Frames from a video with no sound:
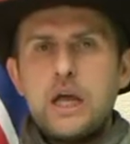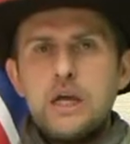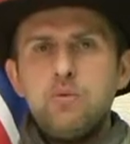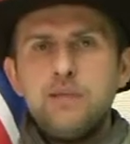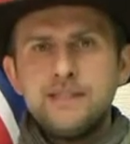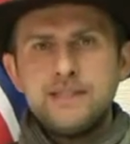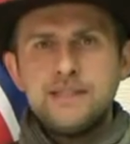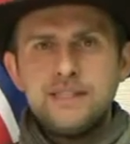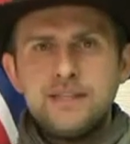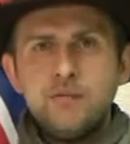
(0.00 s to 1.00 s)
you
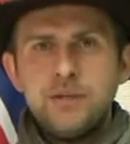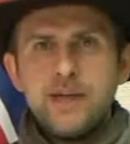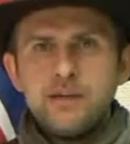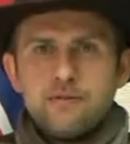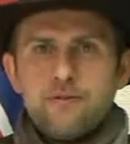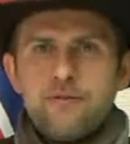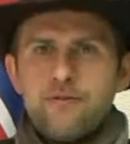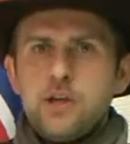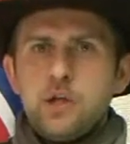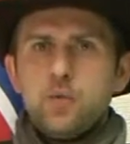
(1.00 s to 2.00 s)
will get to
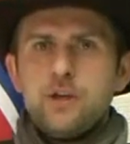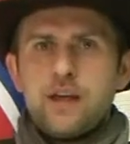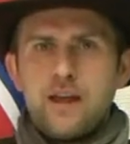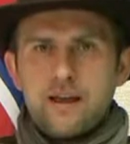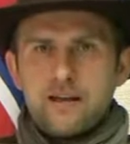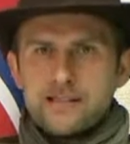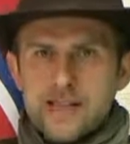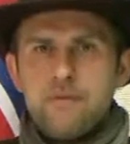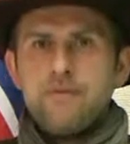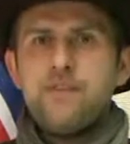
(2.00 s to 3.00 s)
feel what
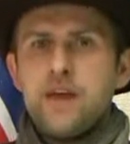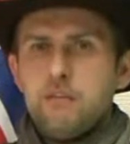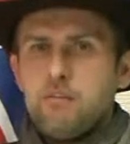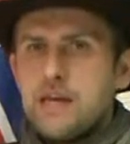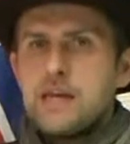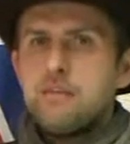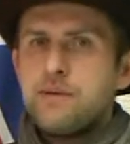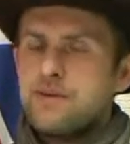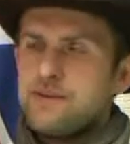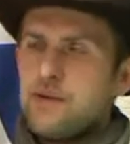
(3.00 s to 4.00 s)
some of them mean,
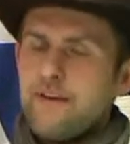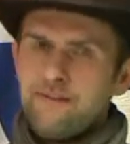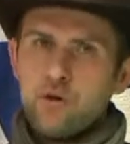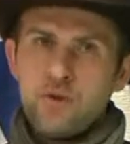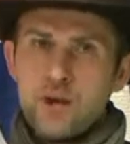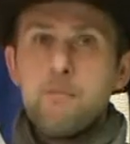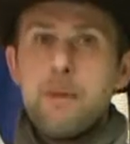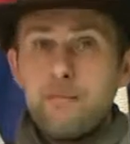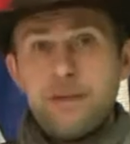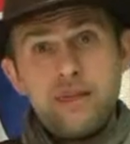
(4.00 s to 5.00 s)
because you have already
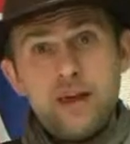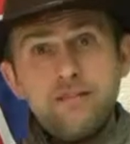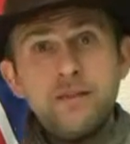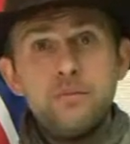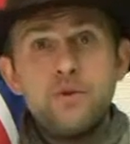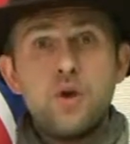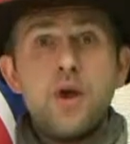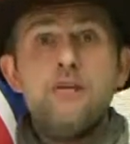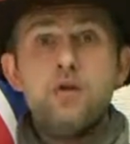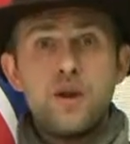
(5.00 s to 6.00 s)
met, by the end of the book, you
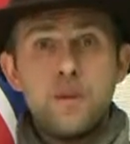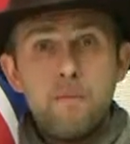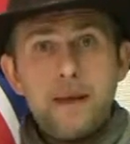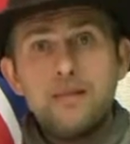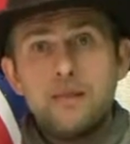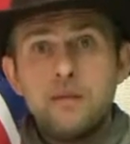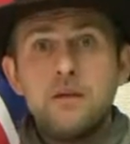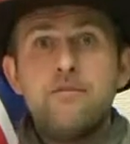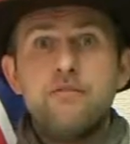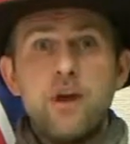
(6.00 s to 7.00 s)
have already met them
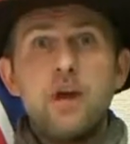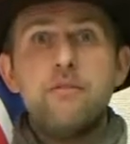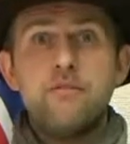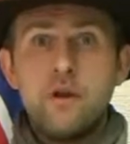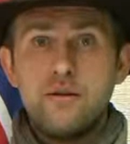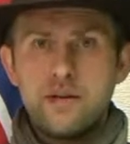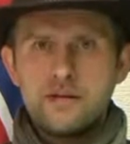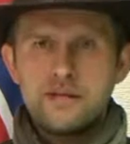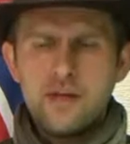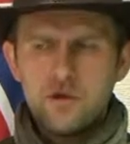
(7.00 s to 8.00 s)
in a variety of
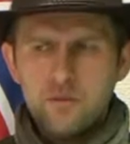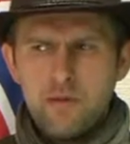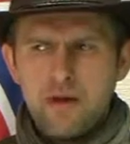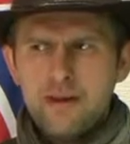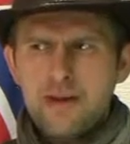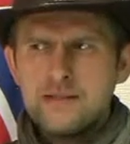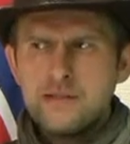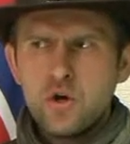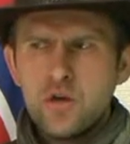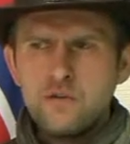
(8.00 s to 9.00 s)
contexts, and your body has
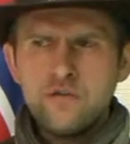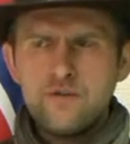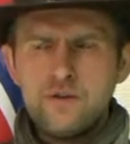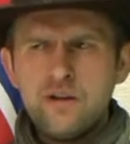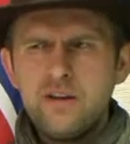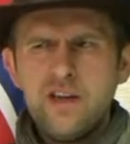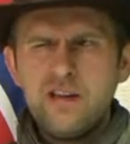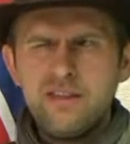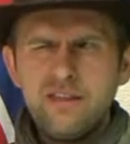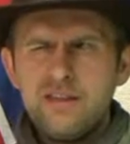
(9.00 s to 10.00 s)
started to feel, okay,
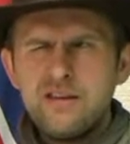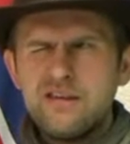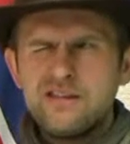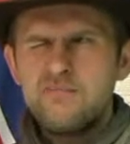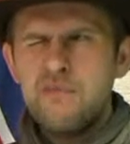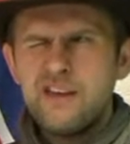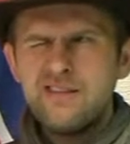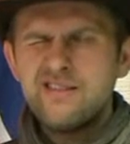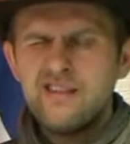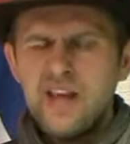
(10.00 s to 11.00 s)
I think it's
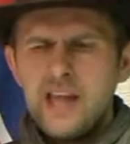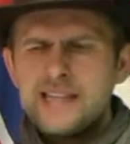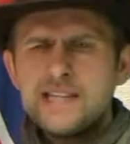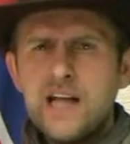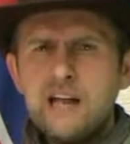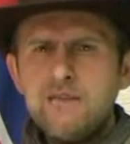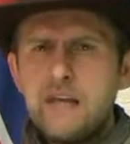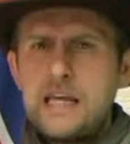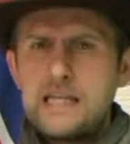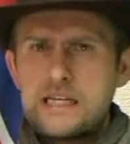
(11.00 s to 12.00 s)
a kind
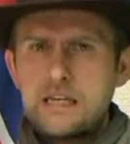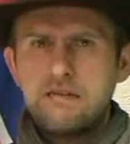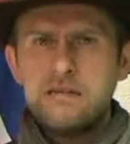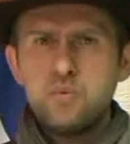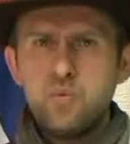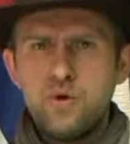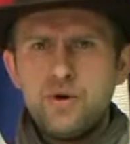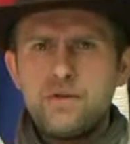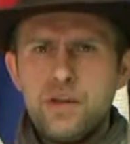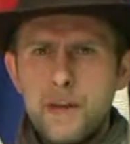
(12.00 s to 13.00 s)
of eating, this
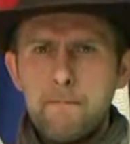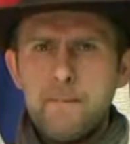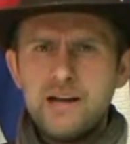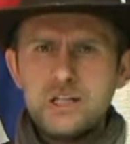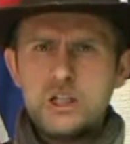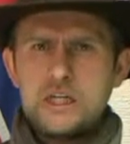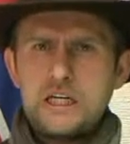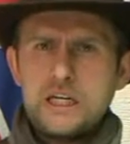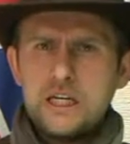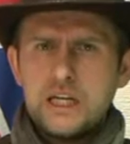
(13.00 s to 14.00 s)
word
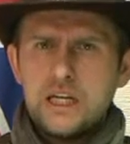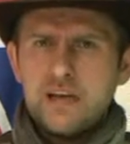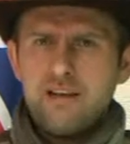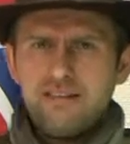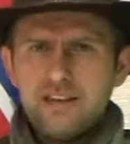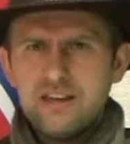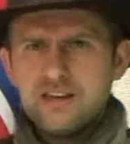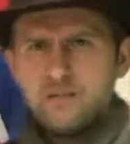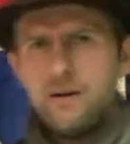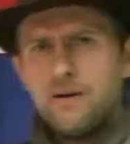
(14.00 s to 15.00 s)
munching. I think it
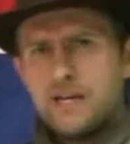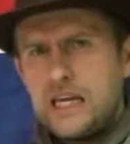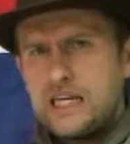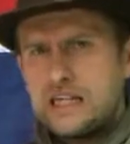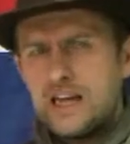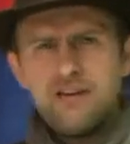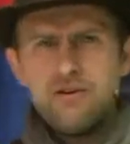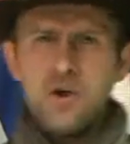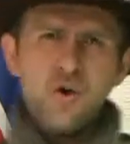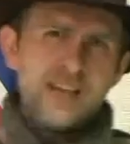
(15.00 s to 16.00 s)
is about eating. I
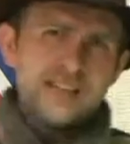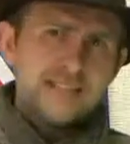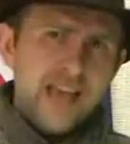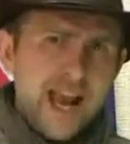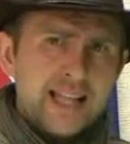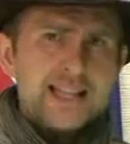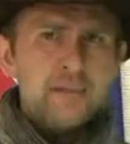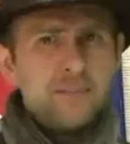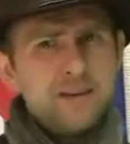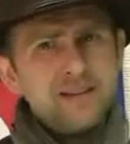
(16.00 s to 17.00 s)
don't know
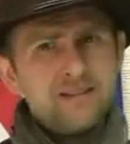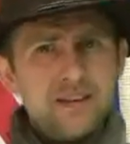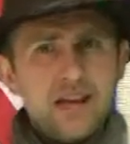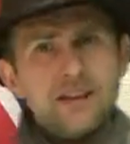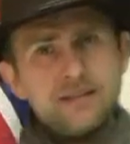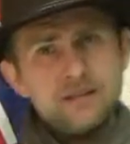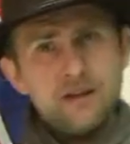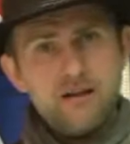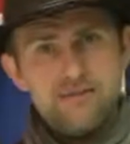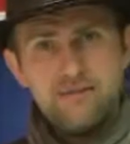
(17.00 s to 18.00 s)
exactly, but okay, it's
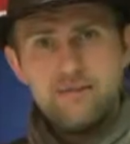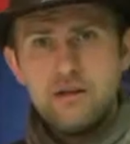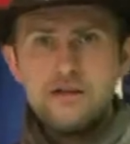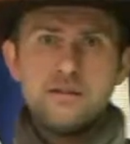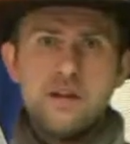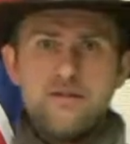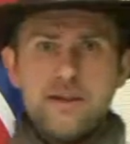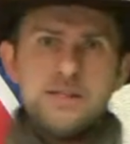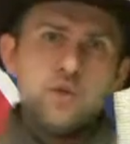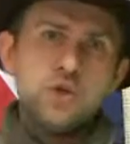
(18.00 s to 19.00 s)
enough. It's enough.
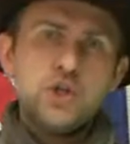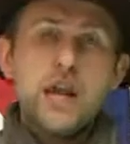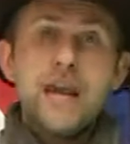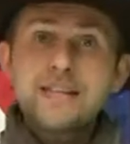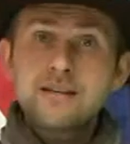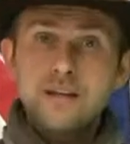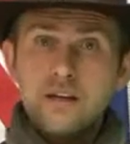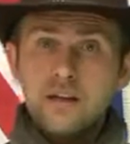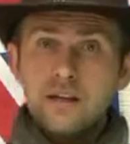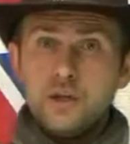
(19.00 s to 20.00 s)
I associate
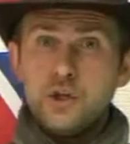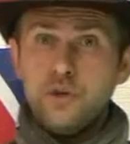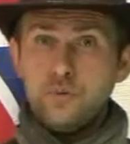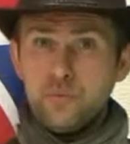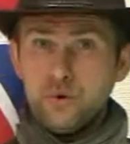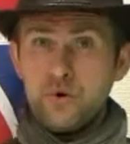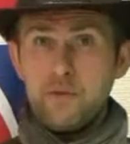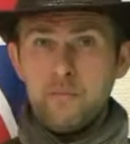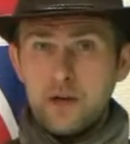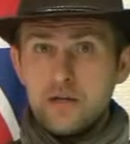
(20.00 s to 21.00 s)
the
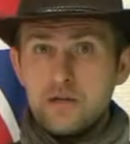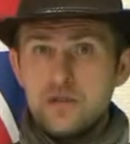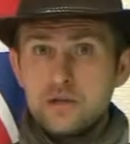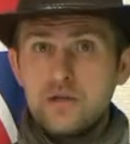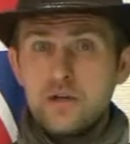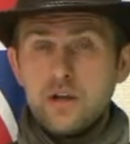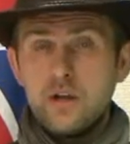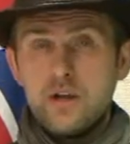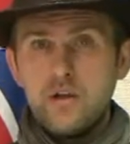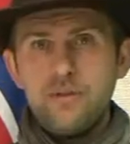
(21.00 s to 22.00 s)
word munch
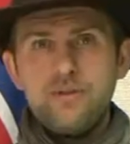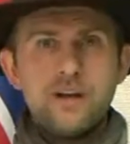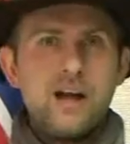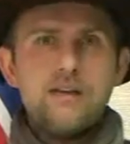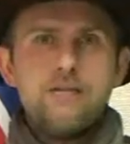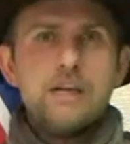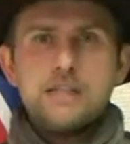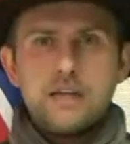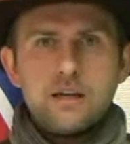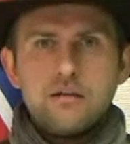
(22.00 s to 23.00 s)
with the kind of
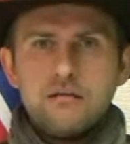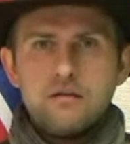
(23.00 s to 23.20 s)
eating.